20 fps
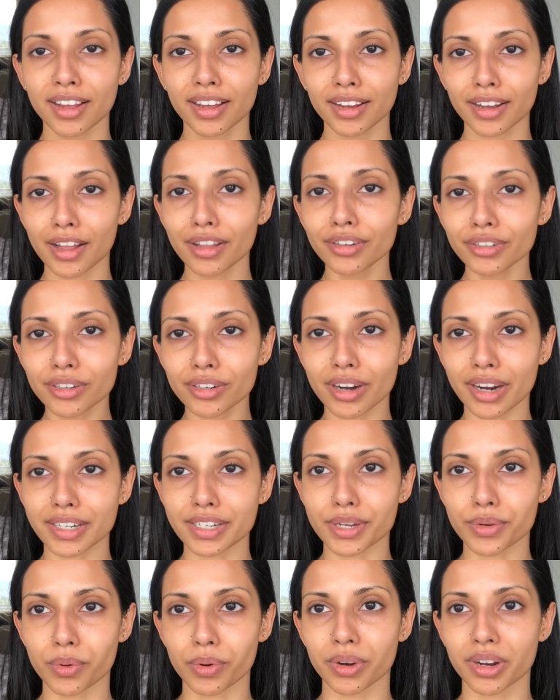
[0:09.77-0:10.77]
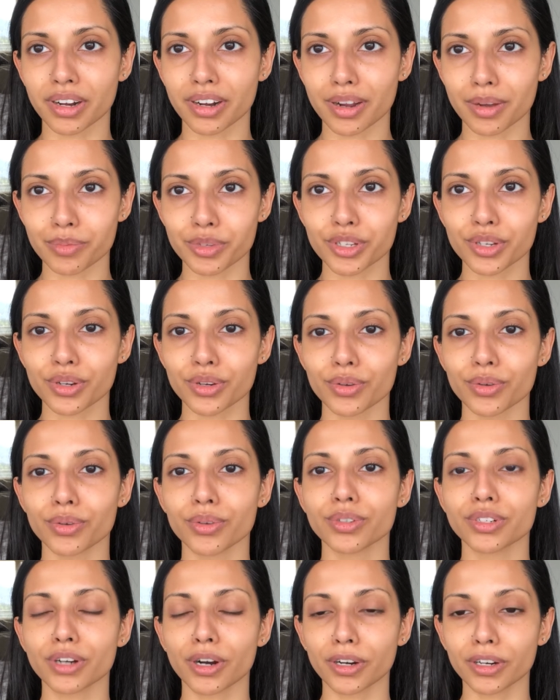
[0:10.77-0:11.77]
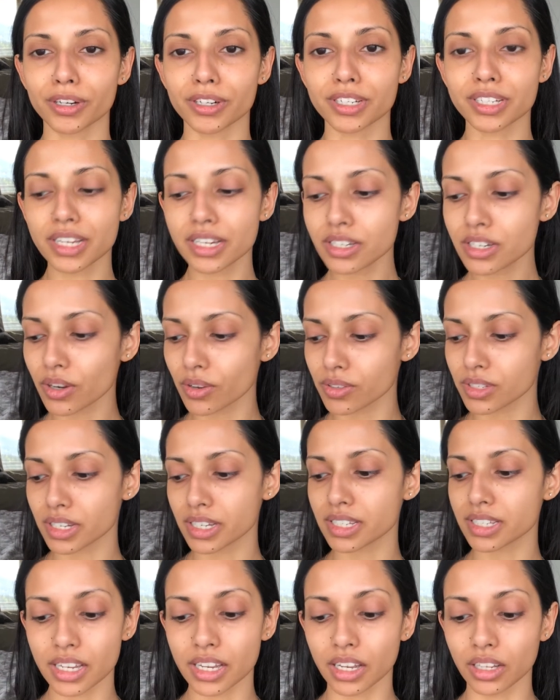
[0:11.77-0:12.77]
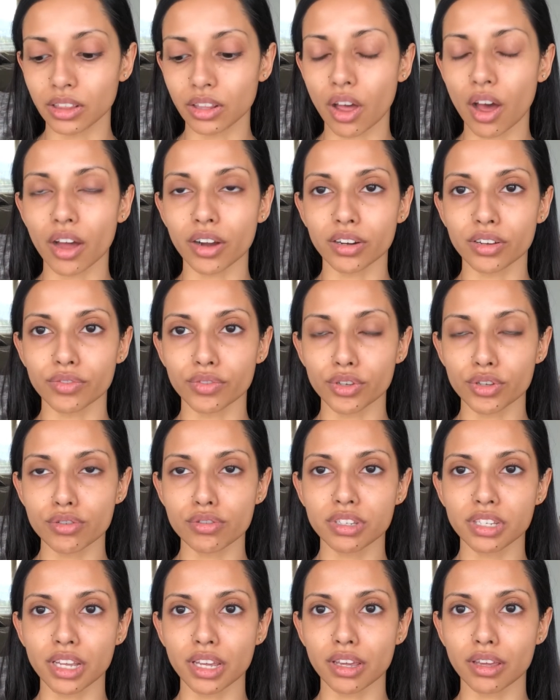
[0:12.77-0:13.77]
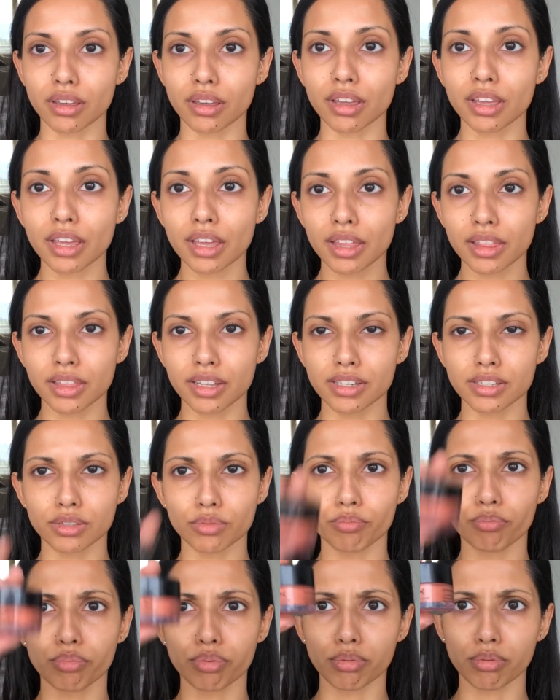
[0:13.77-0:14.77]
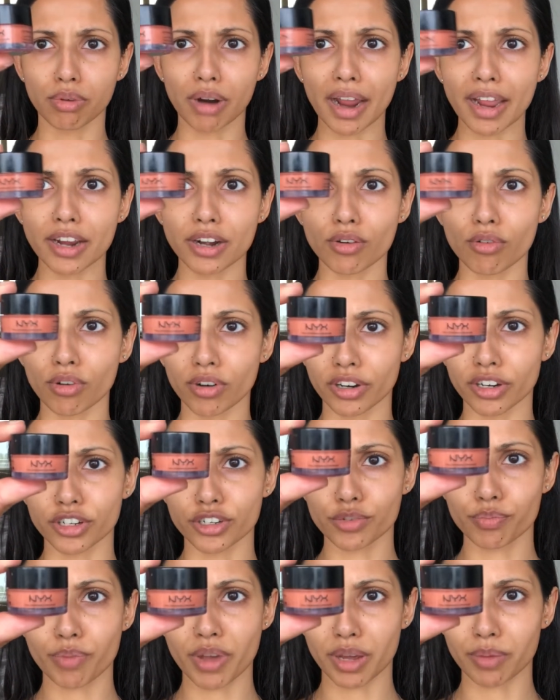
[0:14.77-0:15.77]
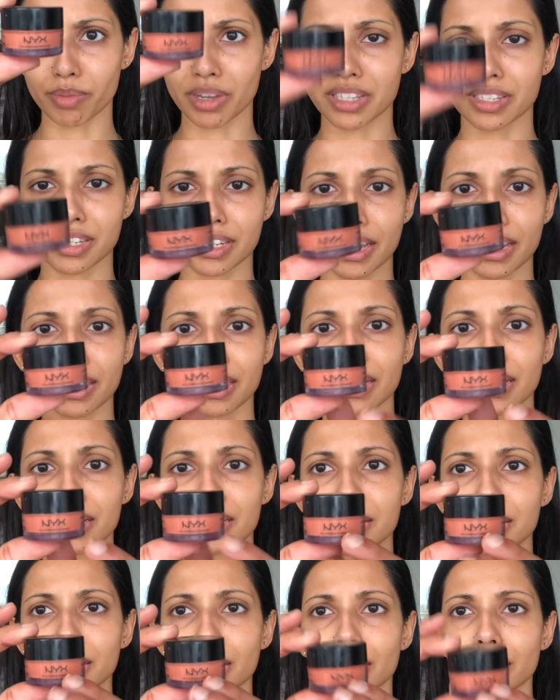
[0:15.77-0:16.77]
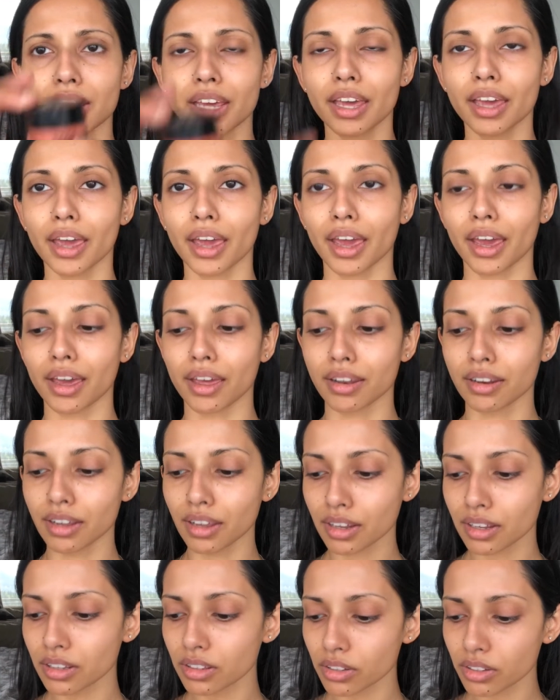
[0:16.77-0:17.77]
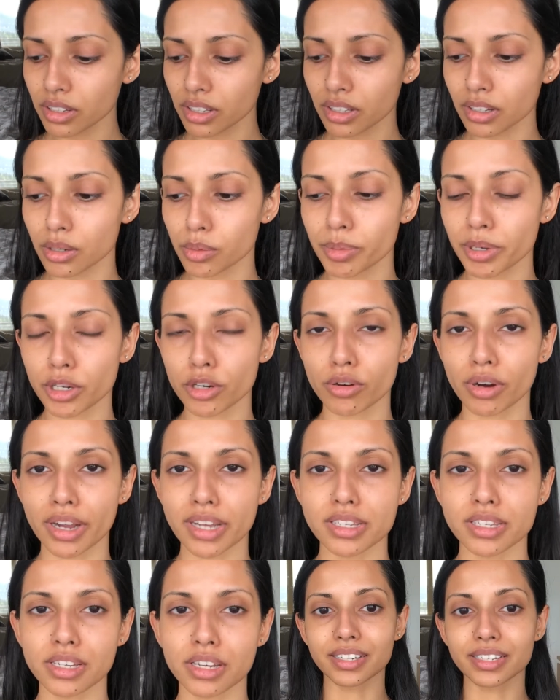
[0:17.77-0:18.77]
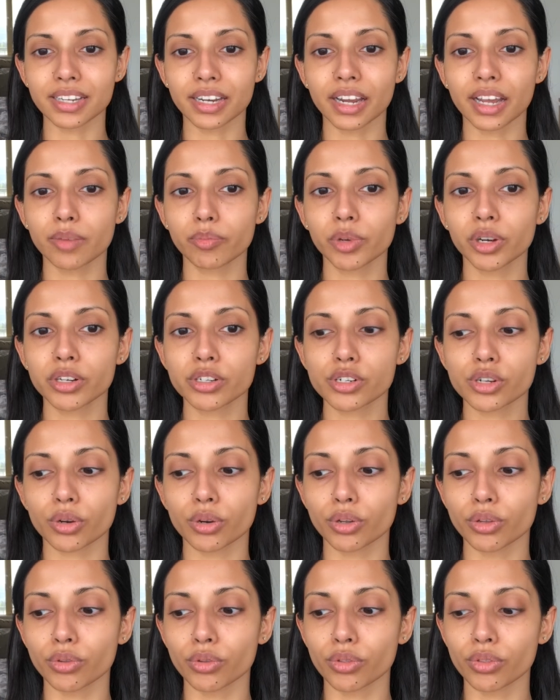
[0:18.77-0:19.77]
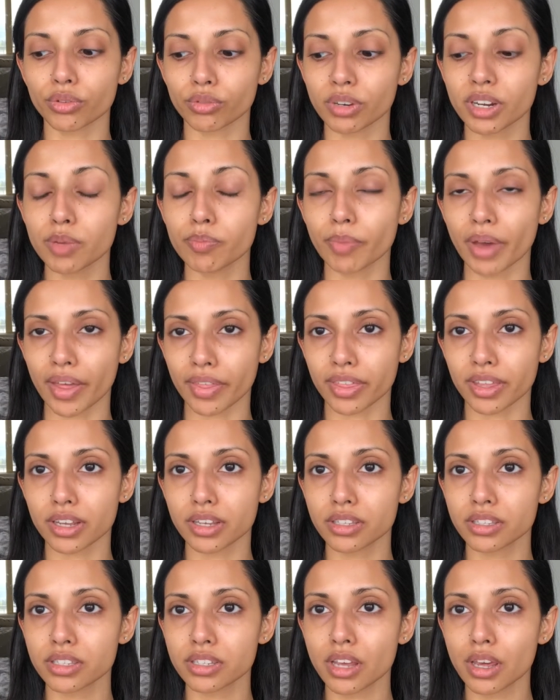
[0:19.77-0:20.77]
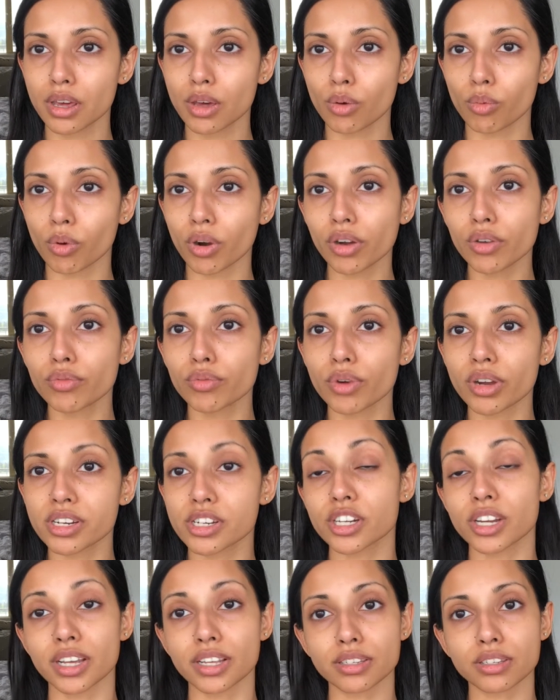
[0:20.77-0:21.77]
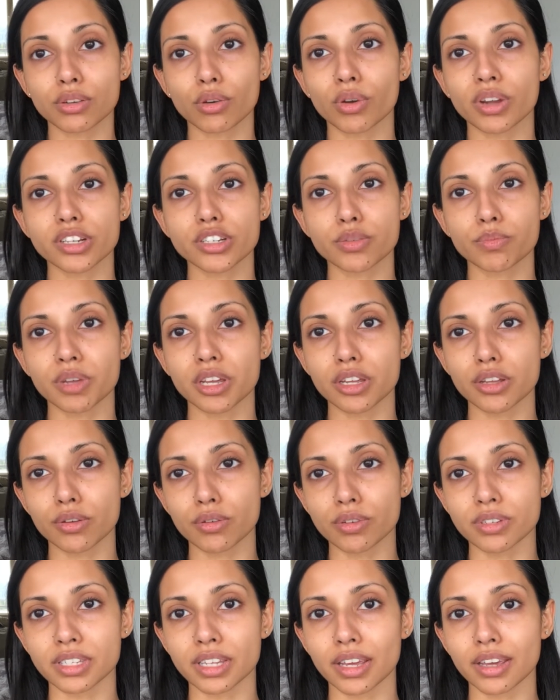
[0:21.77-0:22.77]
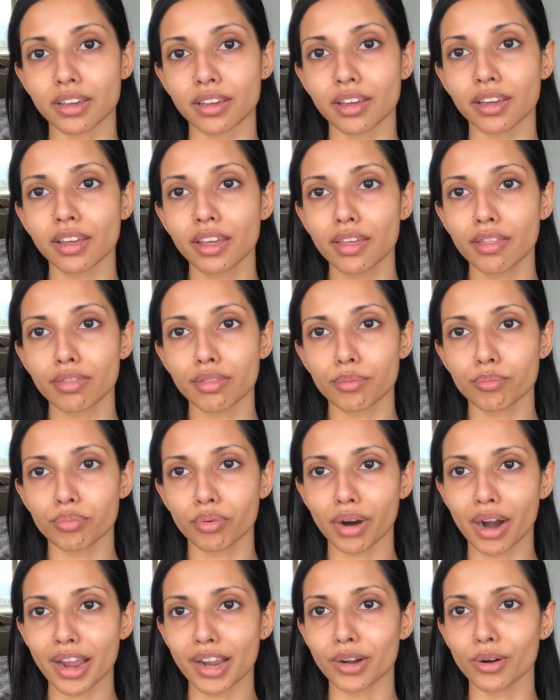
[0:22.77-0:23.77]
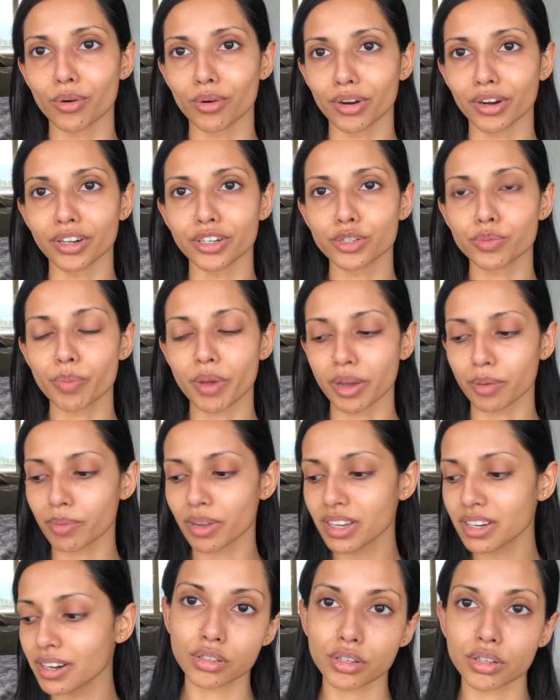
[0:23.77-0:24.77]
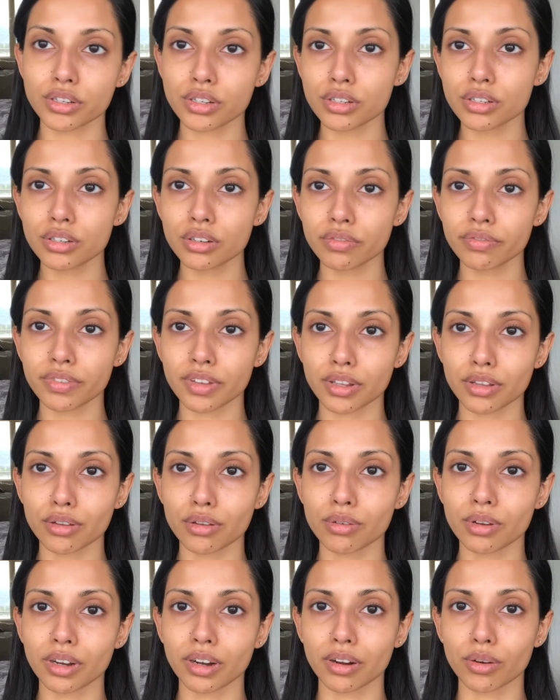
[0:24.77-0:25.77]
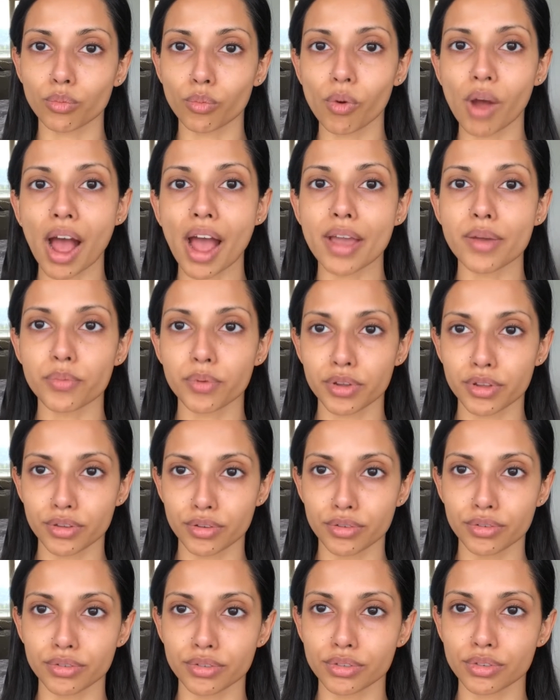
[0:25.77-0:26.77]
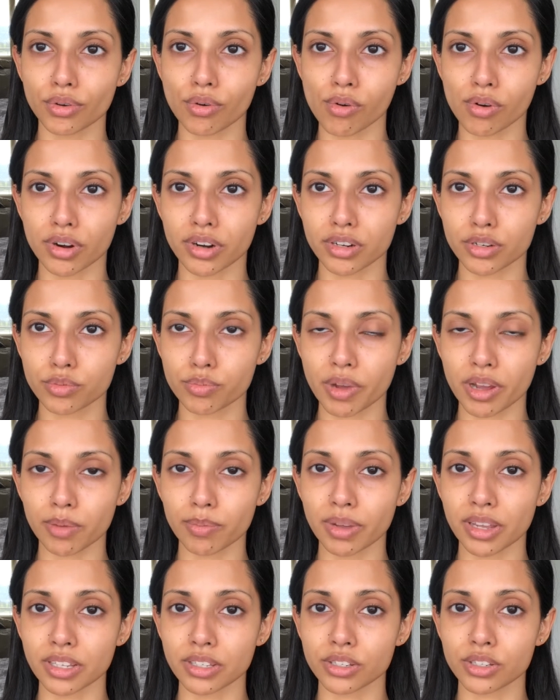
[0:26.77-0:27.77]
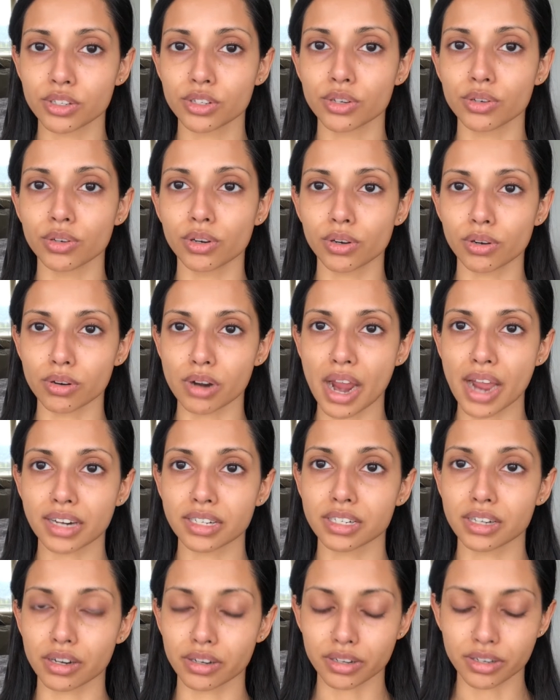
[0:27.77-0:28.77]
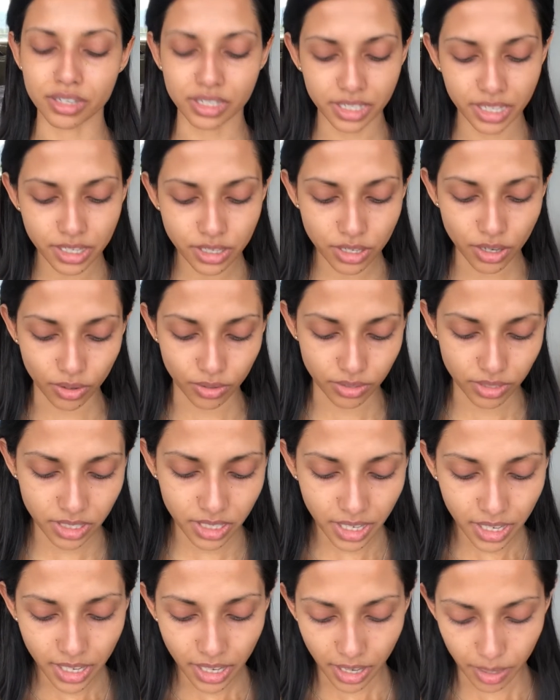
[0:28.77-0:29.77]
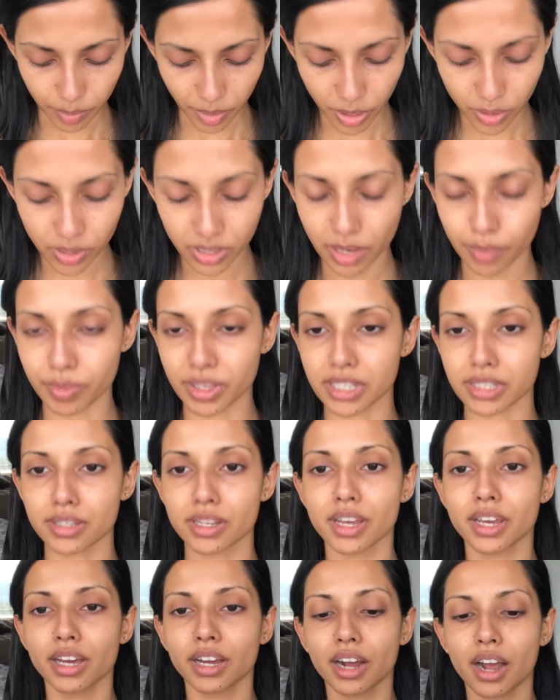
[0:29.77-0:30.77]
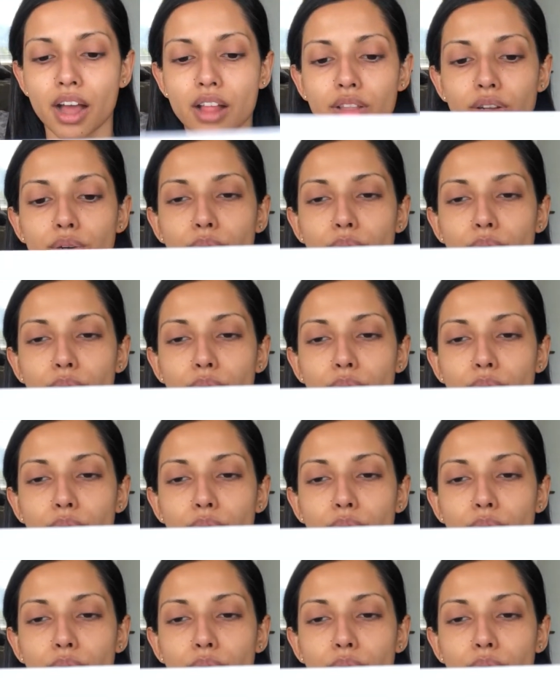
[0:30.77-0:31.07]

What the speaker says: color correcting when it comes to darker skin tones is a lot of using these bright orange pigments like this. And it can look a little bit crazy. And today I'm going to show you 3 methods, one of which is going to be using the bright orange pigment. So just to fill you in on why we use orange pigments to correct darker skin tones, I'm going to hold up this color